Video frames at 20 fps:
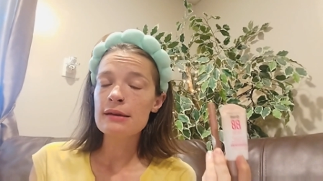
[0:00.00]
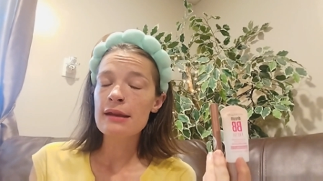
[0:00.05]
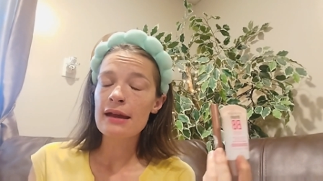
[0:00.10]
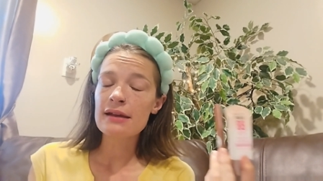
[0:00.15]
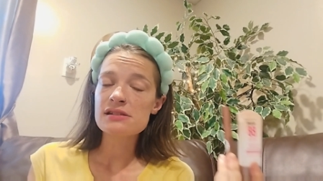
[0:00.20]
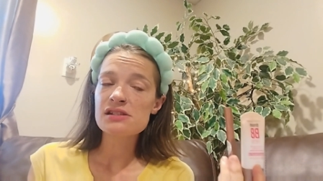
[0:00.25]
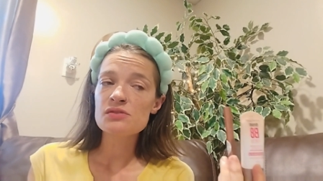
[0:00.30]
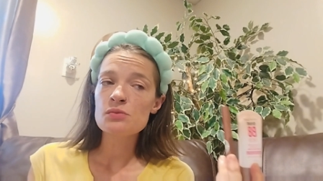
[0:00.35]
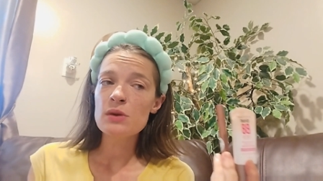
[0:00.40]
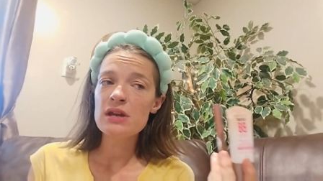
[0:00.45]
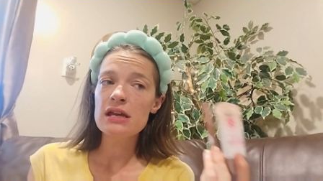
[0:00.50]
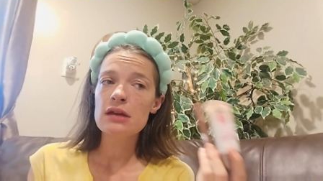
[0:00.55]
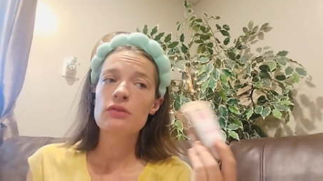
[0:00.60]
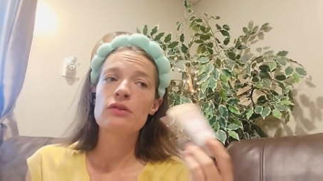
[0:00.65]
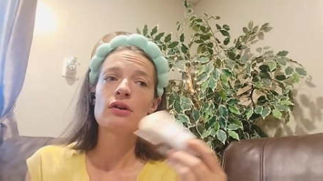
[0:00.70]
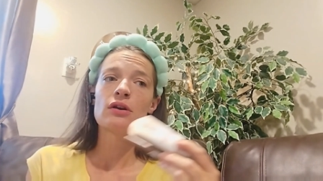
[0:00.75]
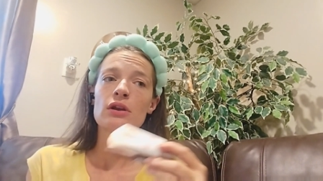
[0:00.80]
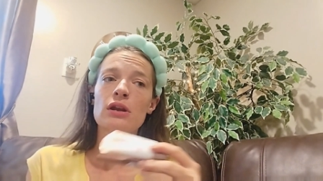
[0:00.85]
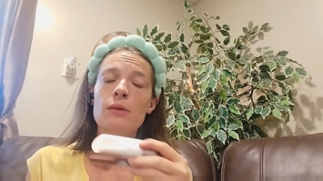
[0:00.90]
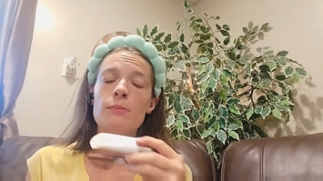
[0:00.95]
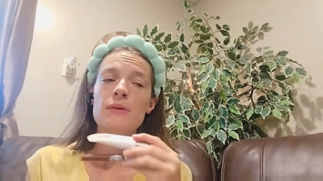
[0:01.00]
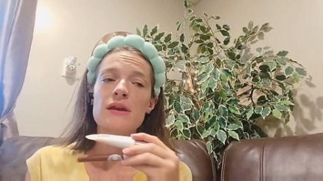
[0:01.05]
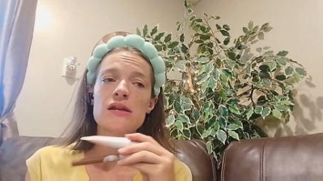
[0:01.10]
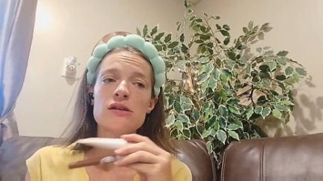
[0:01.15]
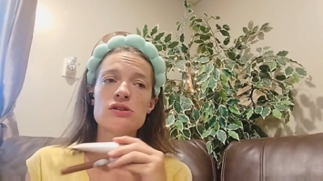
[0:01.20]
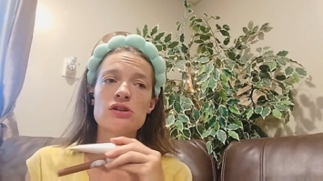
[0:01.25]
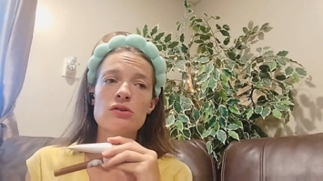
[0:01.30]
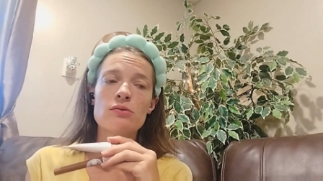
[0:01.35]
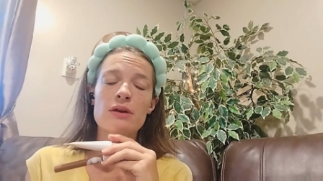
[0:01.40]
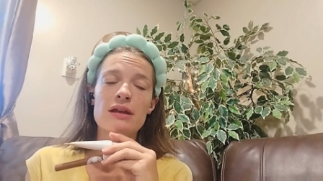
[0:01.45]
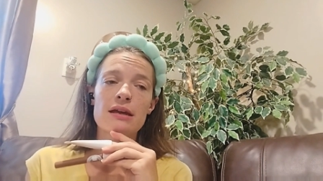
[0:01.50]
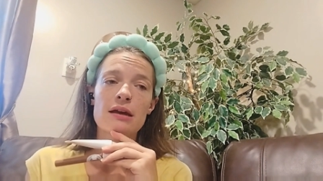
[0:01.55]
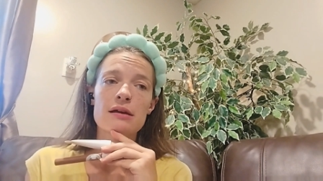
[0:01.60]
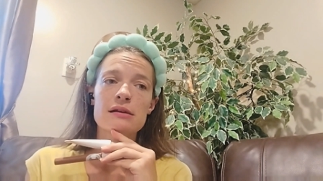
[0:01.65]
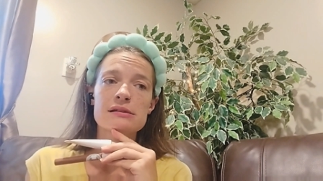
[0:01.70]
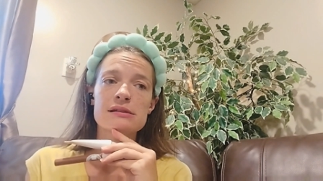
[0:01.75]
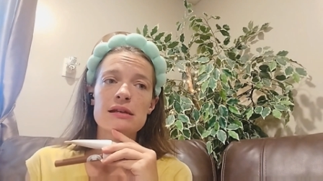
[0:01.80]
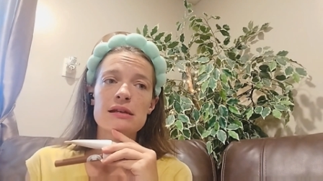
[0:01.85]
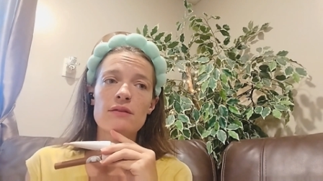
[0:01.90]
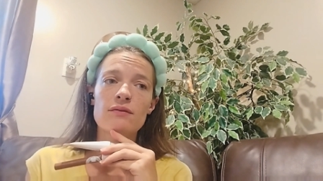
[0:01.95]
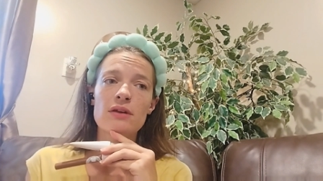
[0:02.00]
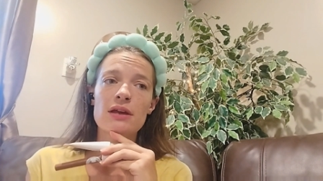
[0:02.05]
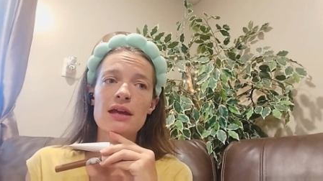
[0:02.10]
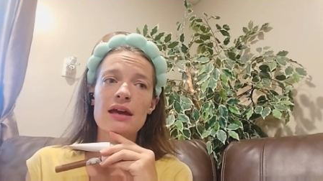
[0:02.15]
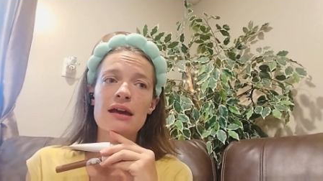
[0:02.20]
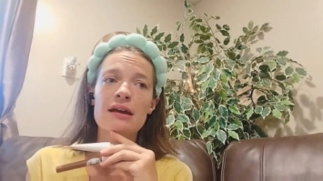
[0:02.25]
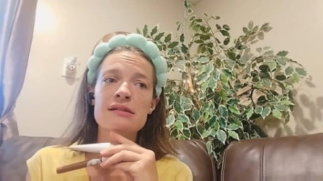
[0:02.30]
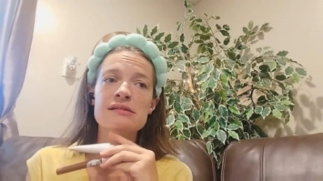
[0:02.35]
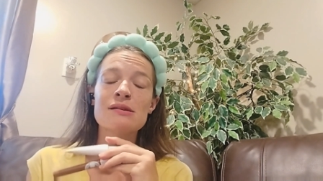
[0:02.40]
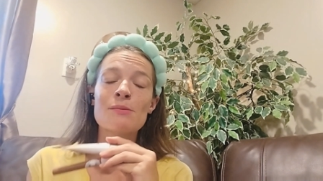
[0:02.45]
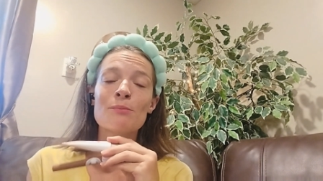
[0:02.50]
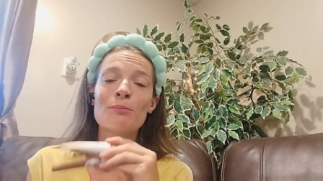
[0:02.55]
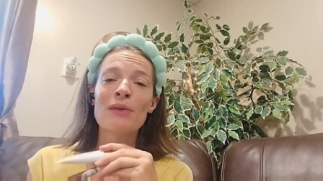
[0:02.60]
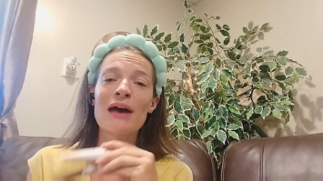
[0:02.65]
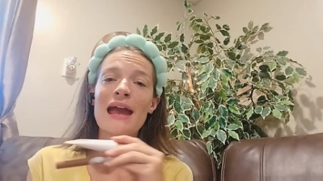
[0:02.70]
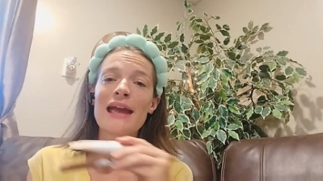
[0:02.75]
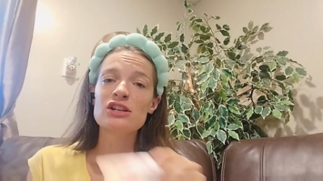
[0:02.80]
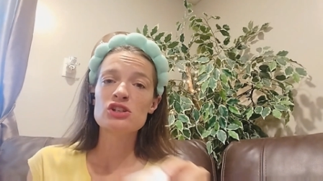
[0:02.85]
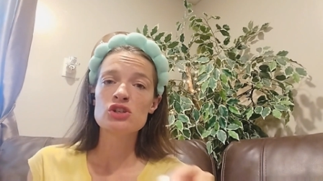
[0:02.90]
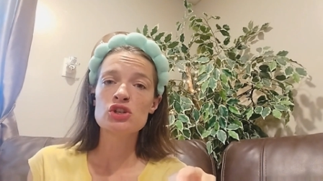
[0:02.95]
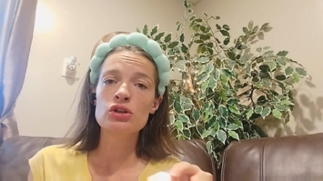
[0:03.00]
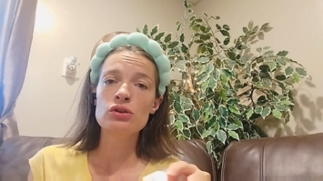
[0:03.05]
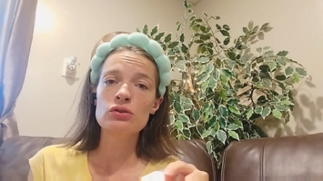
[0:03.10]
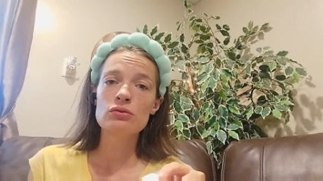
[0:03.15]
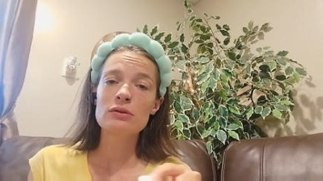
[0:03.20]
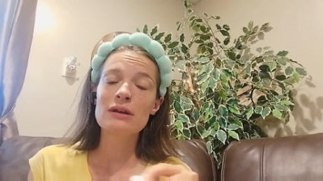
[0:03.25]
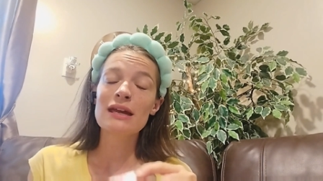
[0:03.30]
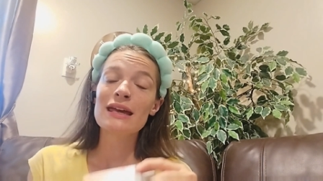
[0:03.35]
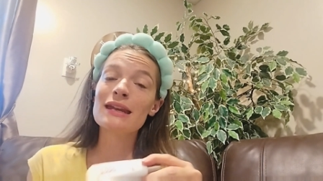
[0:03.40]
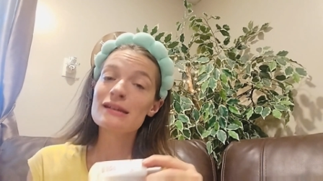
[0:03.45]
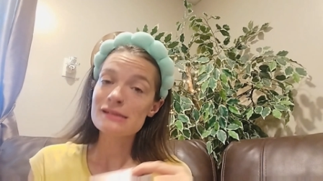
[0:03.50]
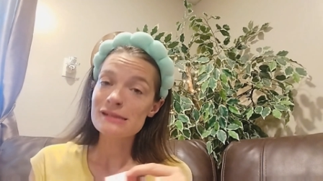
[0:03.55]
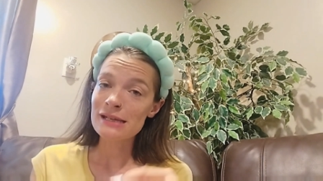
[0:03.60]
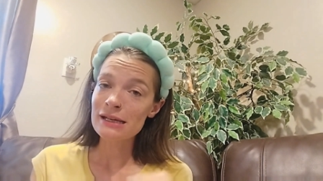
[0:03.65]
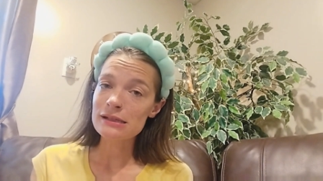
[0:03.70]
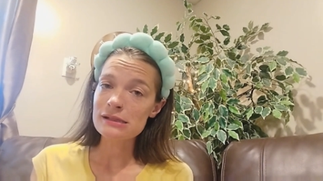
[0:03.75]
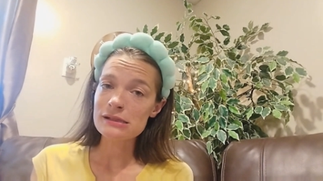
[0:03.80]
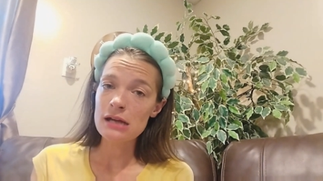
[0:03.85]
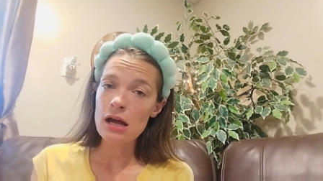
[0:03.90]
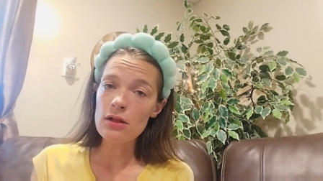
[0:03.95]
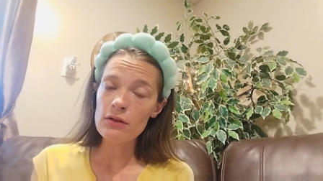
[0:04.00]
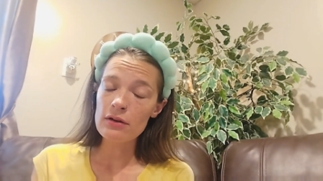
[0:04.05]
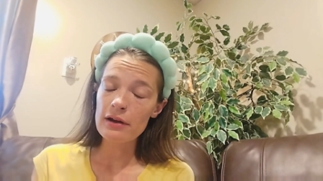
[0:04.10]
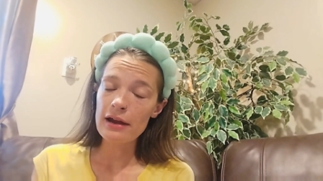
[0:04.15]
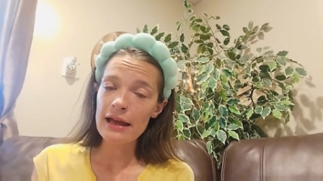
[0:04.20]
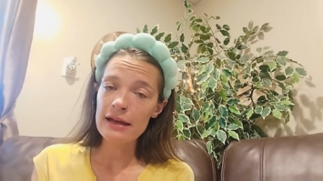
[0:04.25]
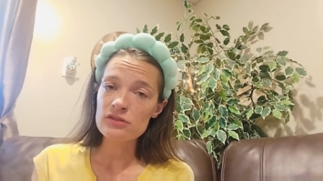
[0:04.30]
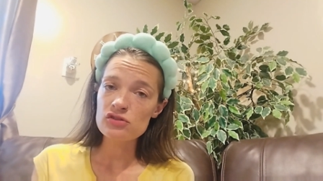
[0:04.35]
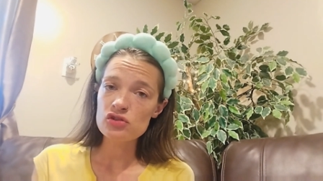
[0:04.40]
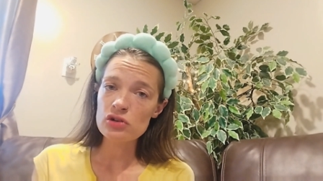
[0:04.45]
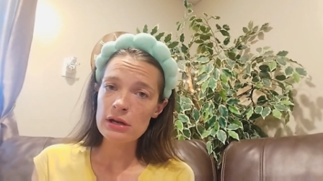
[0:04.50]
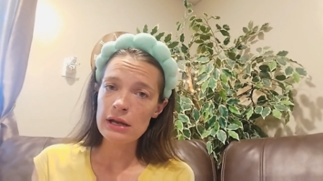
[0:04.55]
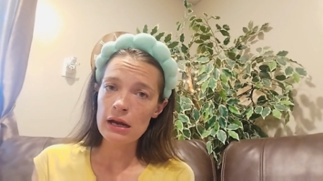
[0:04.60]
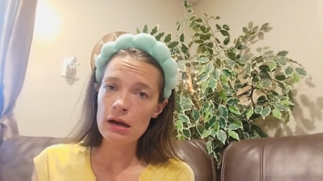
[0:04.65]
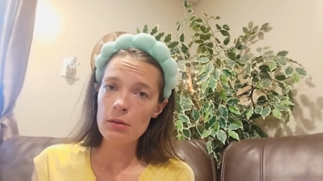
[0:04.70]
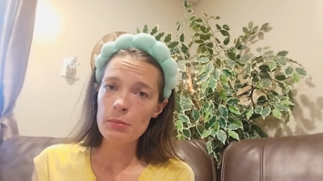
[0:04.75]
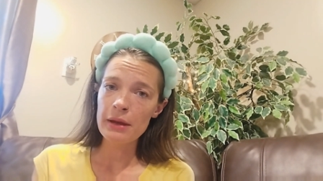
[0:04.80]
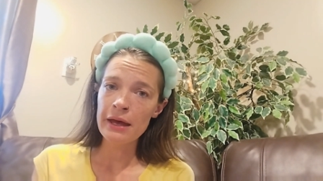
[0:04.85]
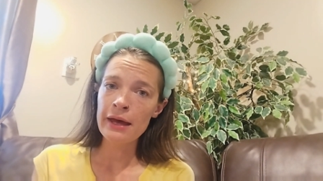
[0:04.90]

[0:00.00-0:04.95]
Next week, they're going to be doing at CVS, buy 2, get a $6 extra care